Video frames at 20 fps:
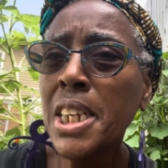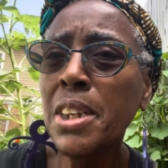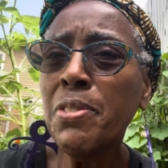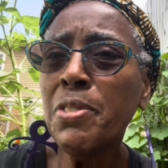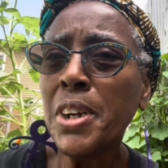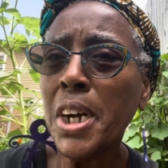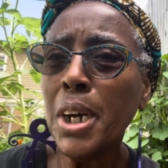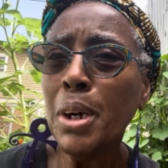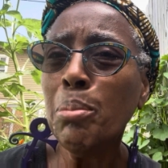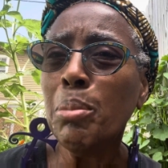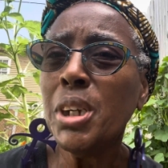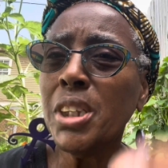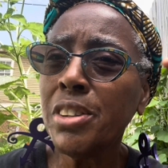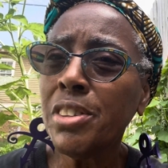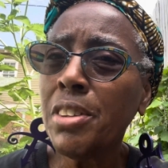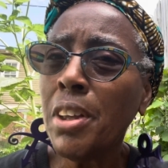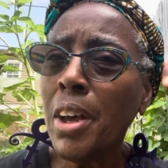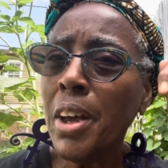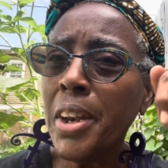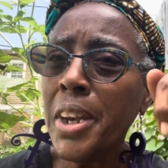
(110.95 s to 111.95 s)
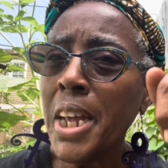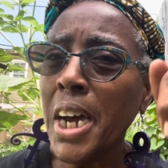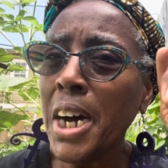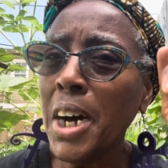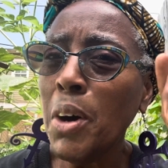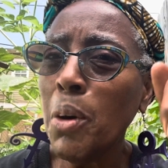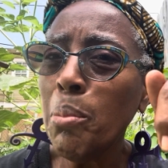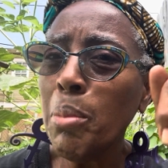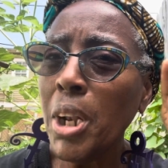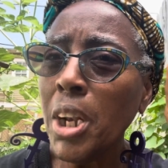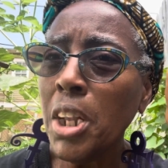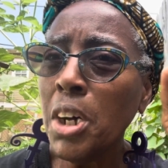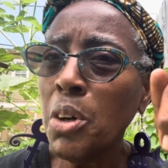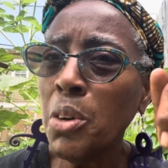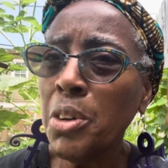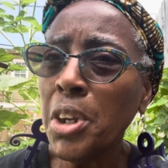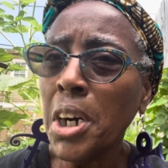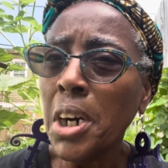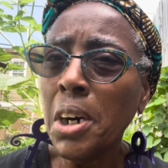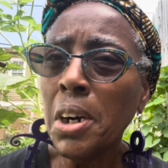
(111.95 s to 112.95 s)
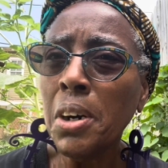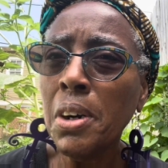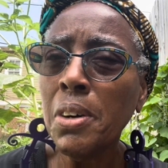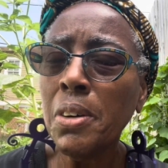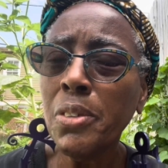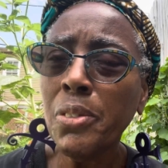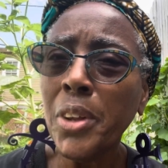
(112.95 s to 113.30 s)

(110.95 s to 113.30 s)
comments down below, y'all,